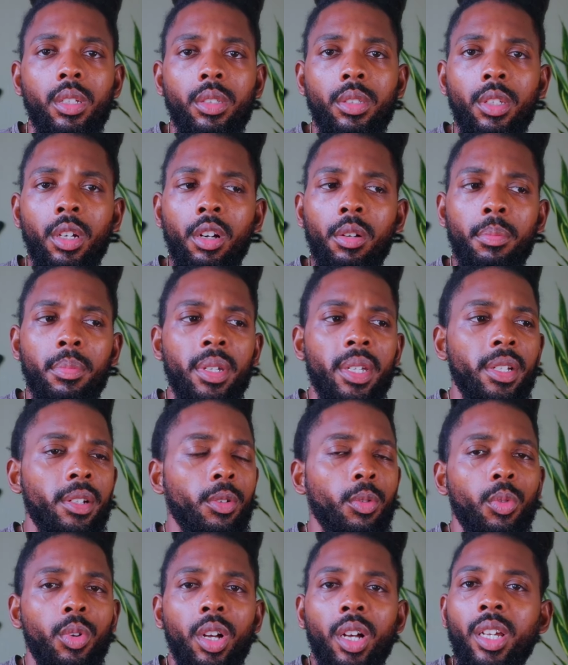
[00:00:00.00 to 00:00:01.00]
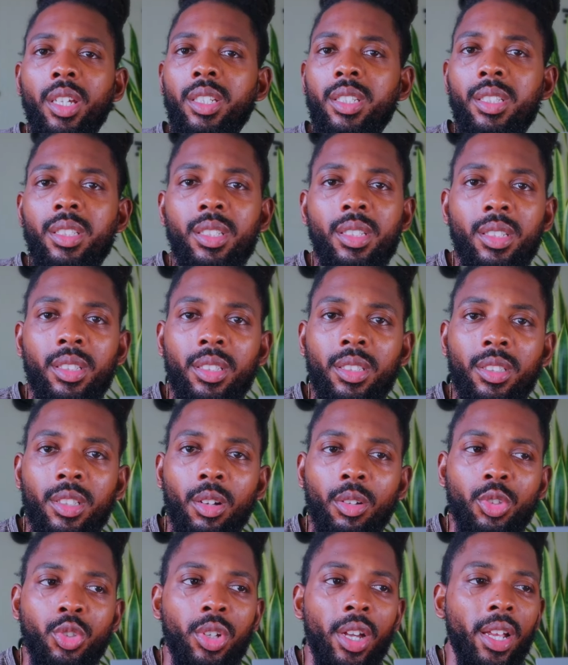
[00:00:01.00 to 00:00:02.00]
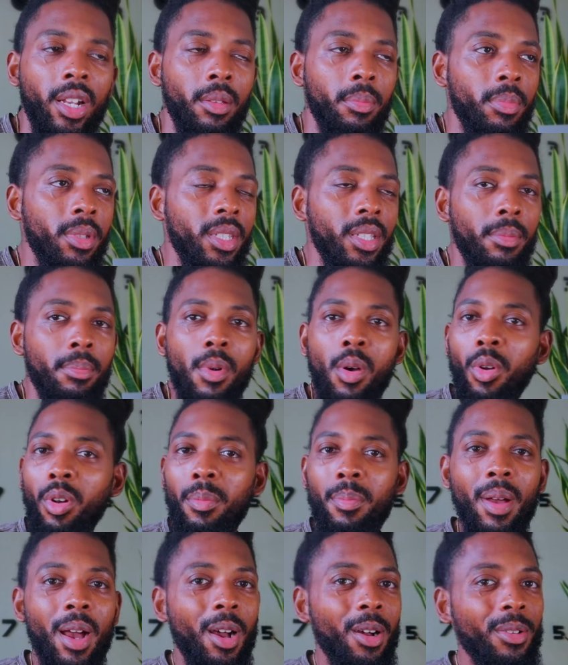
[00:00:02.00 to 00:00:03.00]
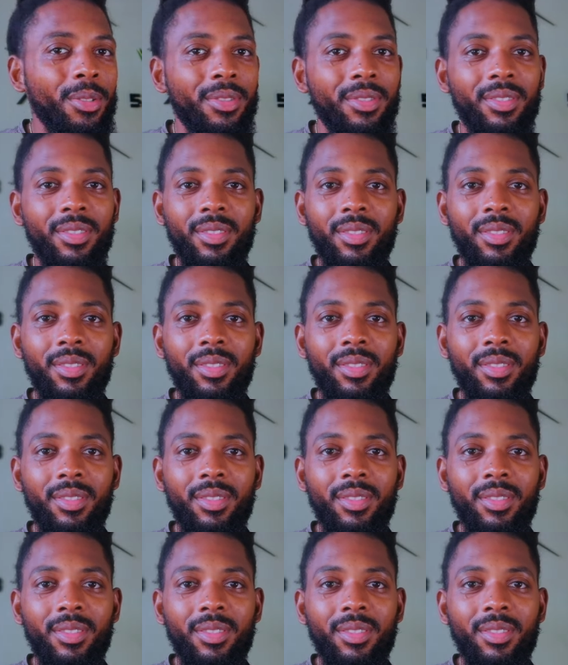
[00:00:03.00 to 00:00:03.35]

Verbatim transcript: Don't be in a rush. Don't try to be a motor mouth,